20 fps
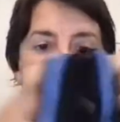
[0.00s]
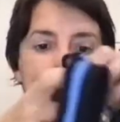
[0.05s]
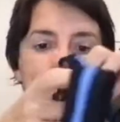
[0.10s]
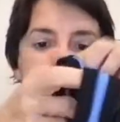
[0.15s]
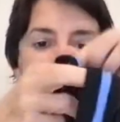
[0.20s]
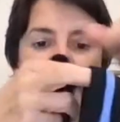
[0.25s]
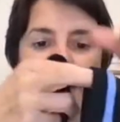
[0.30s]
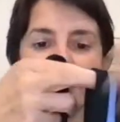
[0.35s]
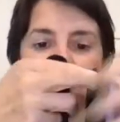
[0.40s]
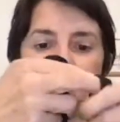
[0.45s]

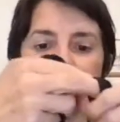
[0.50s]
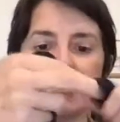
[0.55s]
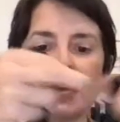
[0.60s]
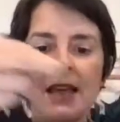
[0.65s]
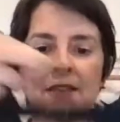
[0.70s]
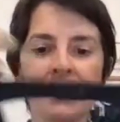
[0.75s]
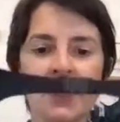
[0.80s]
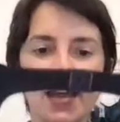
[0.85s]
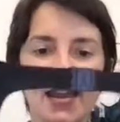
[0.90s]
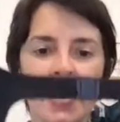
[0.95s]
and
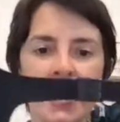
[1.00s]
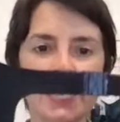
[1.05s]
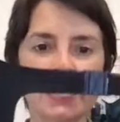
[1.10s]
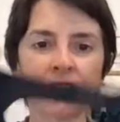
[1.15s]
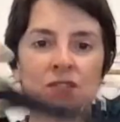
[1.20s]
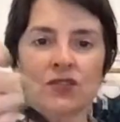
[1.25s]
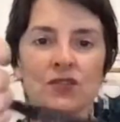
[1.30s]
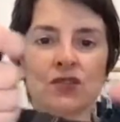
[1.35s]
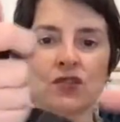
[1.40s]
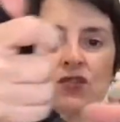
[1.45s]
that
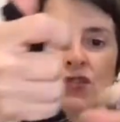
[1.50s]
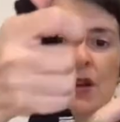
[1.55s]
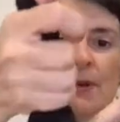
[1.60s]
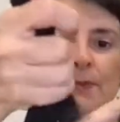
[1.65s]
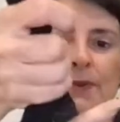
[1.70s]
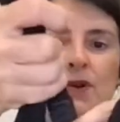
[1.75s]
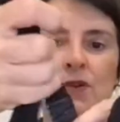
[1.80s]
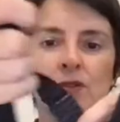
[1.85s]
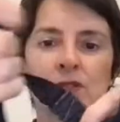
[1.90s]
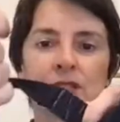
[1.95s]
extra strap
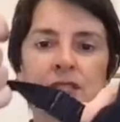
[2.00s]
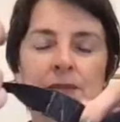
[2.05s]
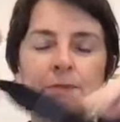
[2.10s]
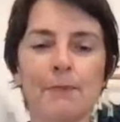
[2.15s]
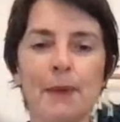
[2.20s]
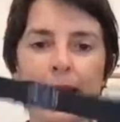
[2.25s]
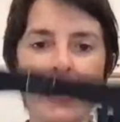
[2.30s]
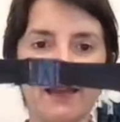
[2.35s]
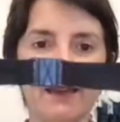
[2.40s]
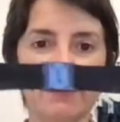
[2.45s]
across the
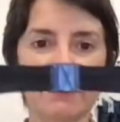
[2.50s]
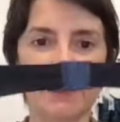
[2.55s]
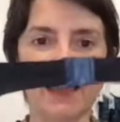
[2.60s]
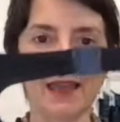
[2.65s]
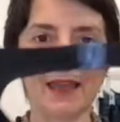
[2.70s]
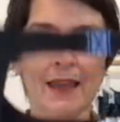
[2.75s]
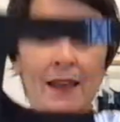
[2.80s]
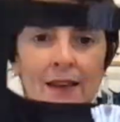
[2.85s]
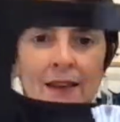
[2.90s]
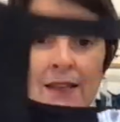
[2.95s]
back
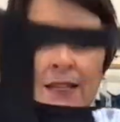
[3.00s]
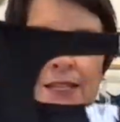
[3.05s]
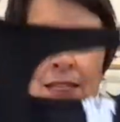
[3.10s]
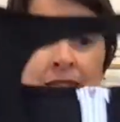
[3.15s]
there